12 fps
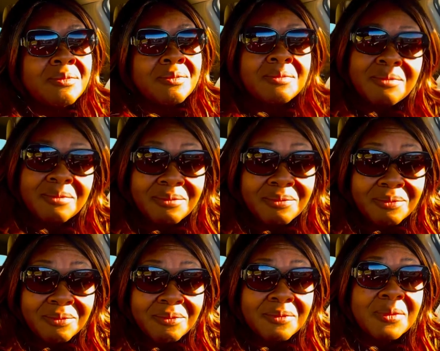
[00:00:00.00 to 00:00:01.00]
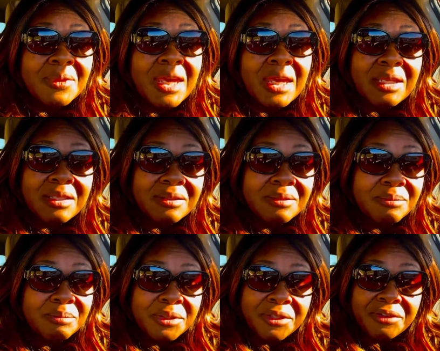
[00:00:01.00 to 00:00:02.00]
and
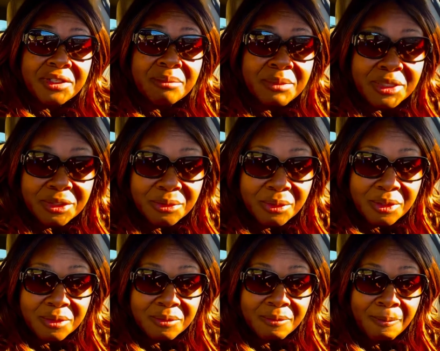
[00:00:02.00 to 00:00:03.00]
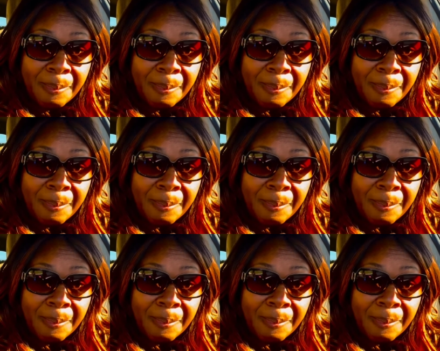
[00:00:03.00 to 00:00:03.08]
put her in a mental home.